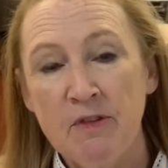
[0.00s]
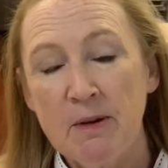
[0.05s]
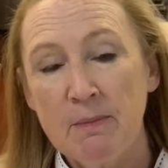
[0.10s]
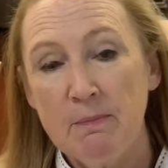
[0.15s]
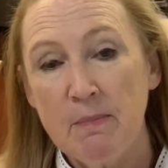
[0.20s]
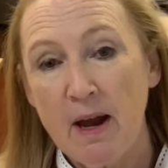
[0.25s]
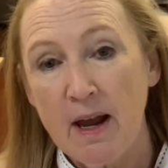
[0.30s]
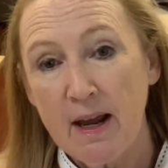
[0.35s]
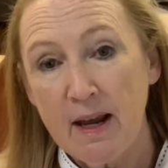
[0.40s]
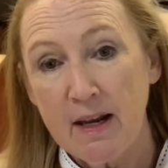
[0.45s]

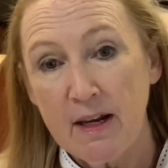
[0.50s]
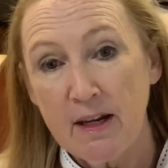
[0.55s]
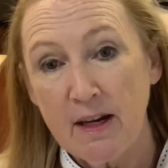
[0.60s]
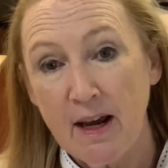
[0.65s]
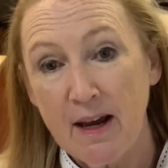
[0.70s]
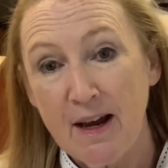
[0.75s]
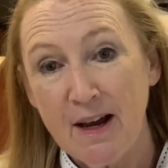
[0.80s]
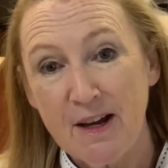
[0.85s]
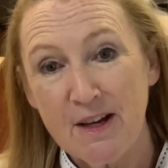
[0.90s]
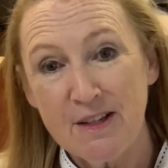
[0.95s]
My
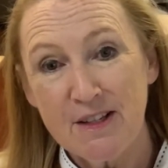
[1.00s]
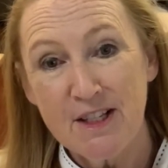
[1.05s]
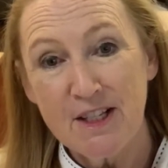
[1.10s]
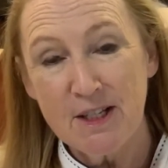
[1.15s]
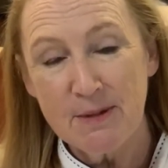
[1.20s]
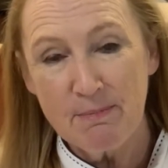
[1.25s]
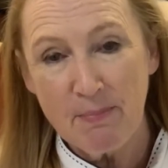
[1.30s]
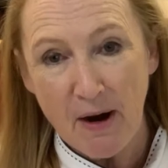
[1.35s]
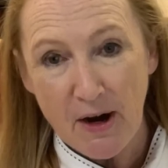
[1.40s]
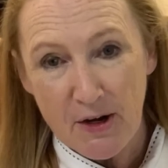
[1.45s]

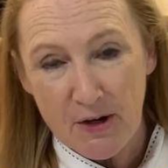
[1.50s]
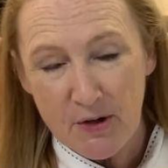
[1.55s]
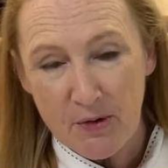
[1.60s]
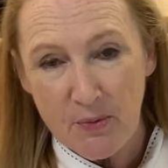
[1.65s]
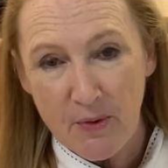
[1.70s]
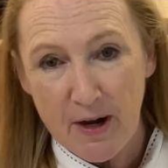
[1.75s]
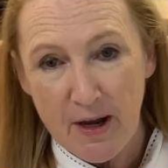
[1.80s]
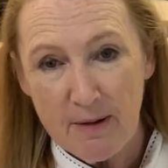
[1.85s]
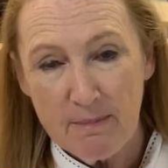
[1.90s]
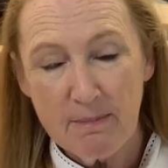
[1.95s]
spider
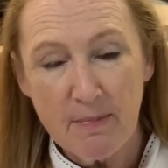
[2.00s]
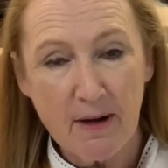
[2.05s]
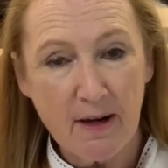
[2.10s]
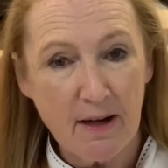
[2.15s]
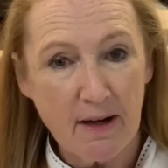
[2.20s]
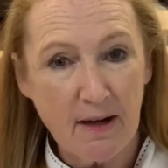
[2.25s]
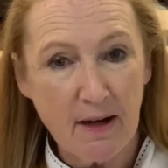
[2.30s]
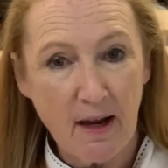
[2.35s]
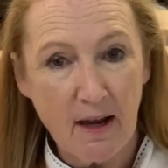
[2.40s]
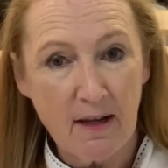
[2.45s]
web,
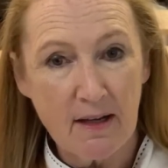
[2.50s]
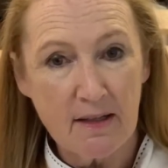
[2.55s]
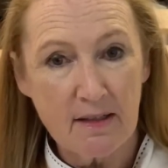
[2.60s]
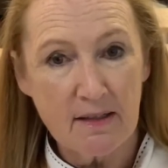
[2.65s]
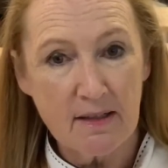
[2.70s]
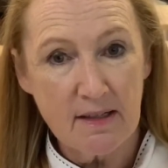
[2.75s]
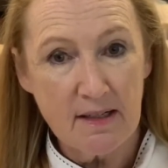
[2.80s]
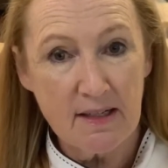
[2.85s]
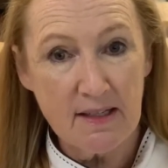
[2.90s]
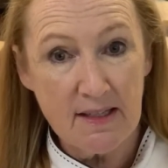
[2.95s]
my
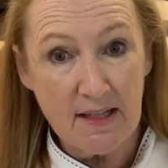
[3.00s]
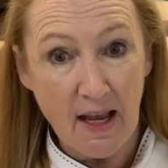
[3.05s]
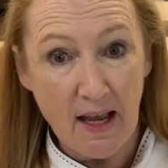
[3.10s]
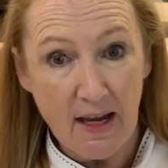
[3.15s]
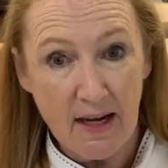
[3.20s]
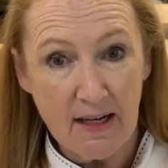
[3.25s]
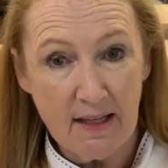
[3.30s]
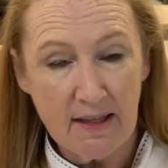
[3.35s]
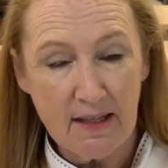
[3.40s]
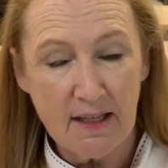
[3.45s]

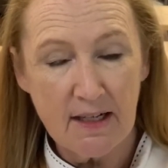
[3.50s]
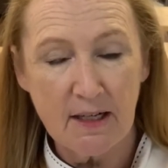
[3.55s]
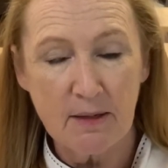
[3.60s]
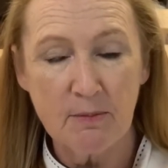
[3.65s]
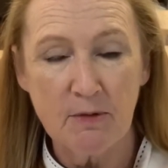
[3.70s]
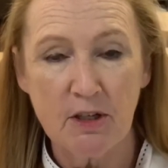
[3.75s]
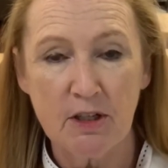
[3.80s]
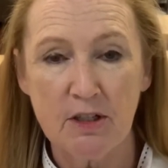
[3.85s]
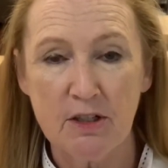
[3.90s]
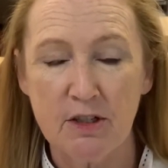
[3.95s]
design that I'm
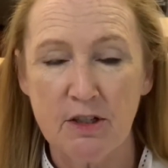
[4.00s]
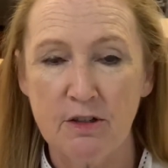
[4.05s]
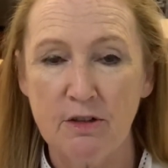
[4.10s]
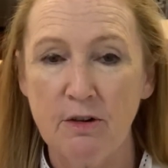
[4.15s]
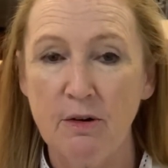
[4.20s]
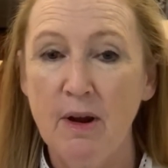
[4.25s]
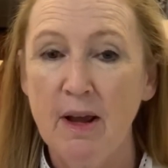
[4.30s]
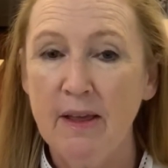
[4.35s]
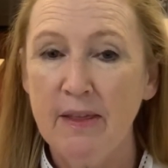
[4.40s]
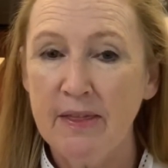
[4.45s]
going to do,
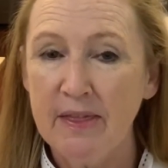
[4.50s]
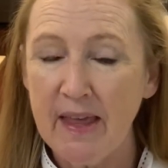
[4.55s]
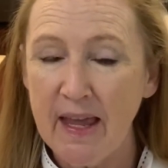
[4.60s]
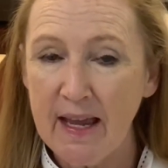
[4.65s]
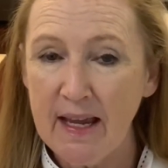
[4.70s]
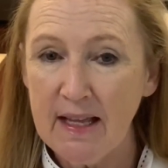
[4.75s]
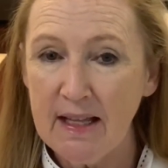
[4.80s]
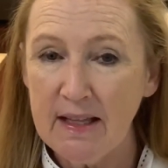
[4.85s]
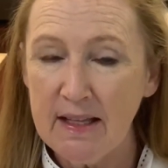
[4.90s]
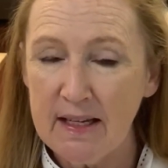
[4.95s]

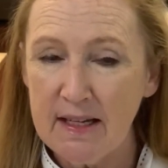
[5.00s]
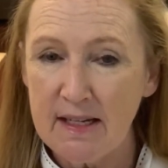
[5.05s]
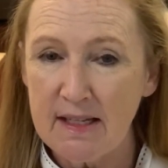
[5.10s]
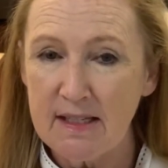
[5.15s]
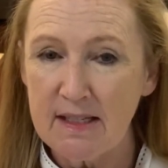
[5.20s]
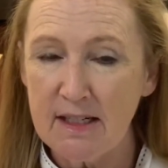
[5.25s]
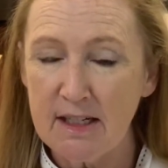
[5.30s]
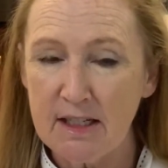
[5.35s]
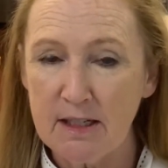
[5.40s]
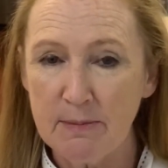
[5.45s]
that glaze
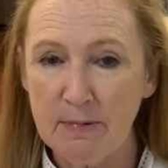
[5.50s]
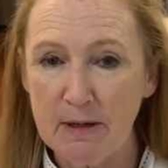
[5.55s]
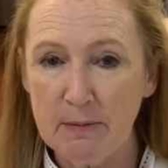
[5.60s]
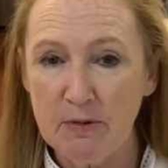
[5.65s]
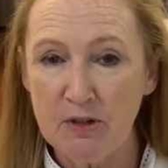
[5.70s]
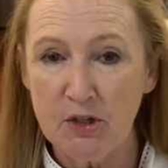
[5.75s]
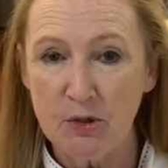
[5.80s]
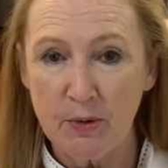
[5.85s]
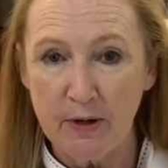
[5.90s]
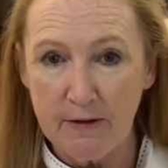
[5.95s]
needs to be
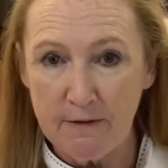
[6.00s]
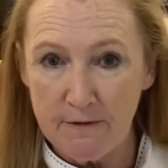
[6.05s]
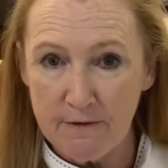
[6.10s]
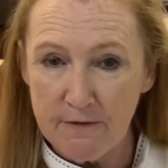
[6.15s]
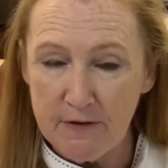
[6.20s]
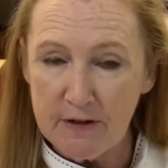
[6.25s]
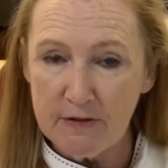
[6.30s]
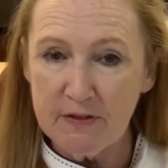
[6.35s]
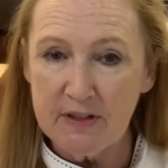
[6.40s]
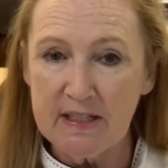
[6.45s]
between
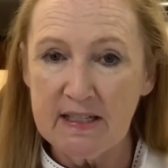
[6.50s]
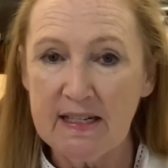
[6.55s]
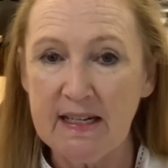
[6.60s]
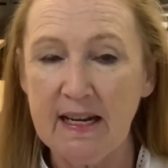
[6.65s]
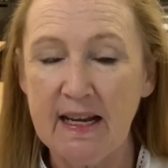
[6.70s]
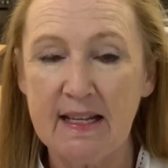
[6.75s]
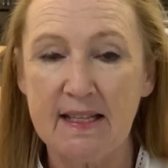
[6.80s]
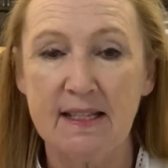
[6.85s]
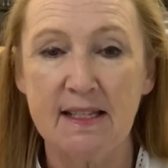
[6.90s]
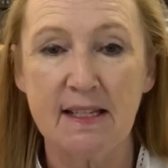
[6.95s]

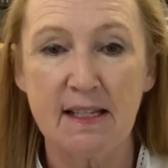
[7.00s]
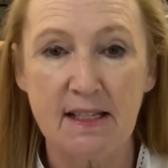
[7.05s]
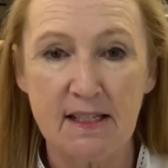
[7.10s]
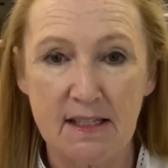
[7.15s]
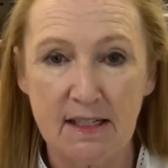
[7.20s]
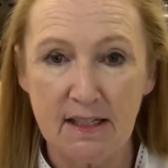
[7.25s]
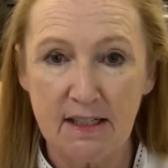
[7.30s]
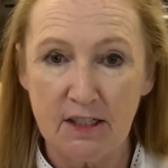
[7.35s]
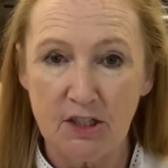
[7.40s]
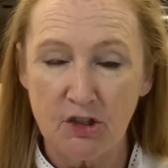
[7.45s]
50 and
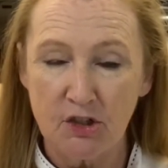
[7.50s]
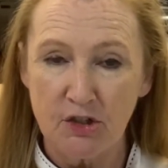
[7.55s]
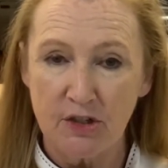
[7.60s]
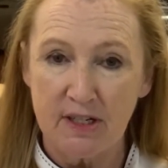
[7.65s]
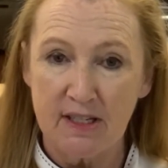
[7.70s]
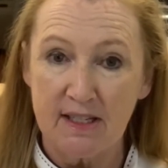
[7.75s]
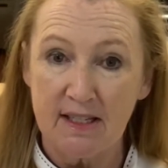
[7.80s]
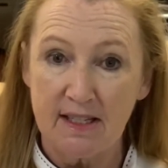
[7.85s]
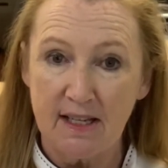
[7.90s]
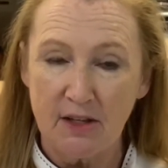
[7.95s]
60 degrees
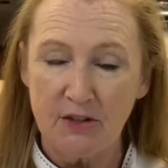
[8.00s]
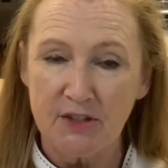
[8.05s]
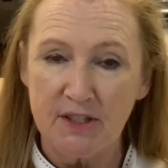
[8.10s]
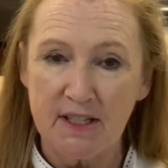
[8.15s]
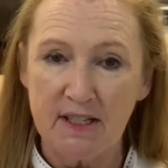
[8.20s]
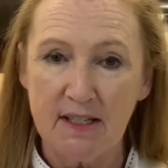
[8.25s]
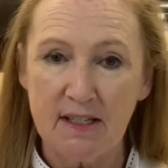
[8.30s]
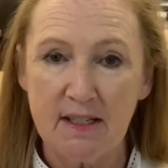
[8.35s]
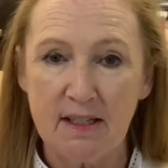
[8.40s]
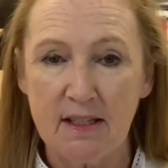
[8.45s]

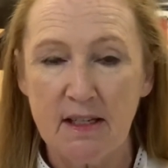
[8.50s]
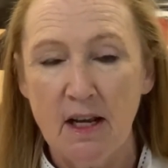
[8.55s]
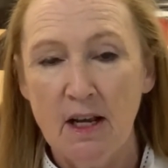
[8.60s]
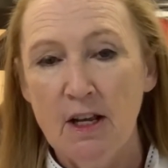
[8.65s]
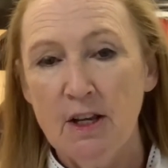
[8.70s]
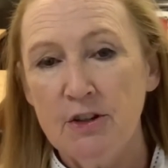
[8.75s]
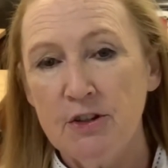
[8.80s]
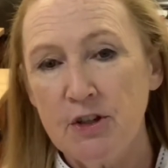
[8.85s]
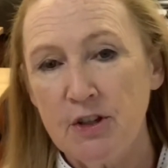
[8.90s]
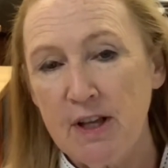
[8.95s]
Celsius.
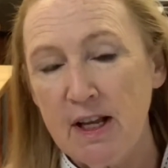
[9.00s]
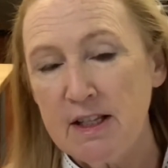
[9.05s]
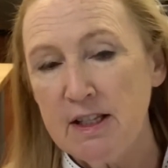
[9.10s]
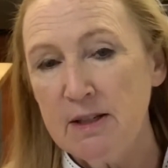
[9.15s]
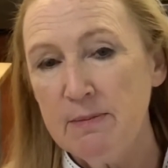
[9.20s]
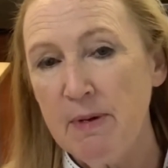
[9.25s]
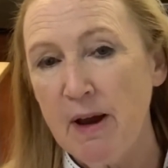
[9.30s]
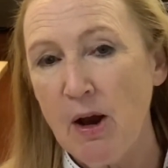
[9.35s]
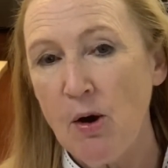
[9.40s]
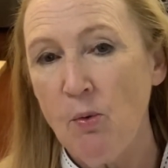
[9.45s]
So that's
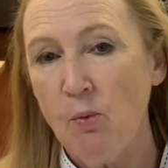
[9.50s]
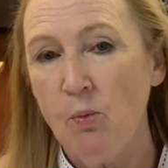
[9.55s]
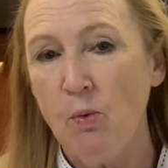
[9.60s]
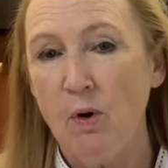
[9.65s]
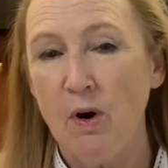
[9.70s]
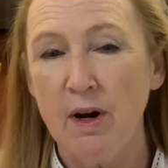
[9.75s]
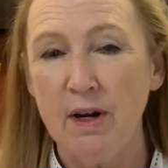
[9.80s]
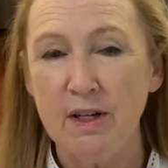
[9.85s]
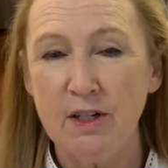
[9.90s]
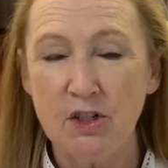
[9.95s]
about
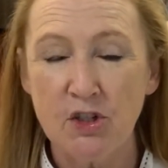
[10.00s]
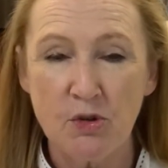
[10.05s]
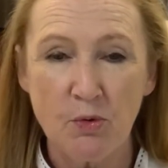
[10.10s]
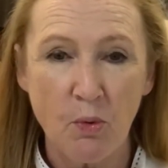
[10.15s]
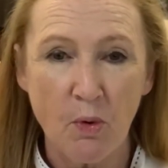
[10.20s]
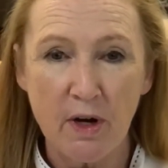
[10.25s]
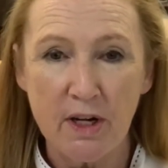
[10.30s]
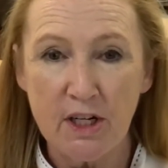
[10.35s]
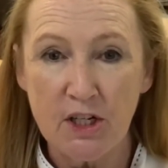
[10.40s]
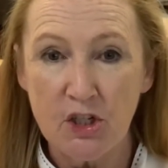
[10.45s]

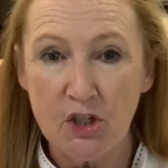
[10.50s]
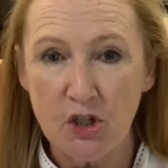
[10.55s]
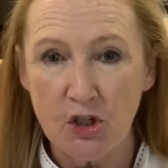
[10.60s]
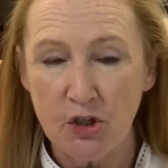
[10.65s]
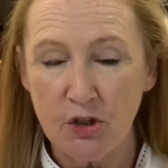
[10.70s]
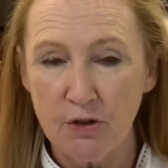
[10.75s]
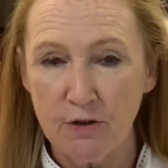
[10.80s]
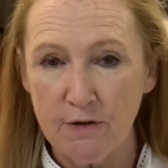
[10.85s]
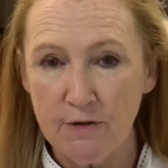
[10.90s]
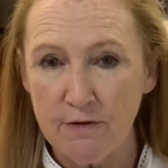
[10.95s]

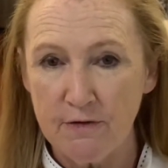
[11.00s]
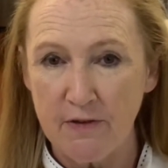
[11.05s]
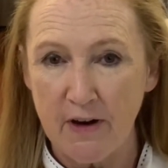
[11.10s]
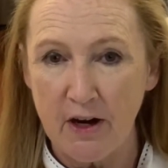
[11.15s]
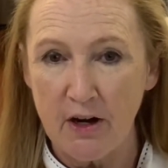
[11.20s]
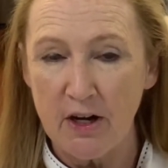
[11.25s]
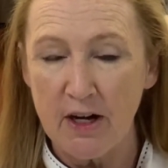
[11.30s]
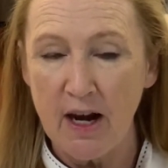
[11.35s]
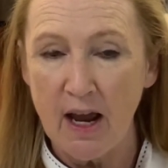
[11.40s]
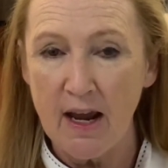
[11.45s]
122
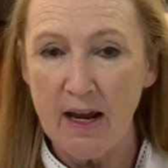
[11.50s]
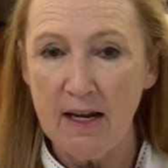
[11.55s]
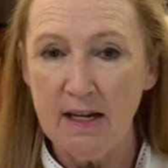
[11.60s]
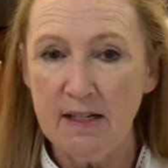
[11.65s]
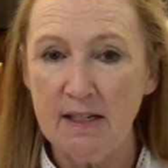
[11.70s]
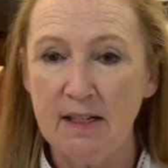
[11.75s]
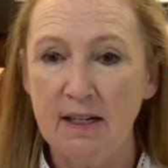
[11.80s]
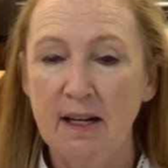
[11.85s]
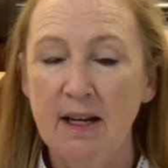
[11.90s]
Fahrenheit.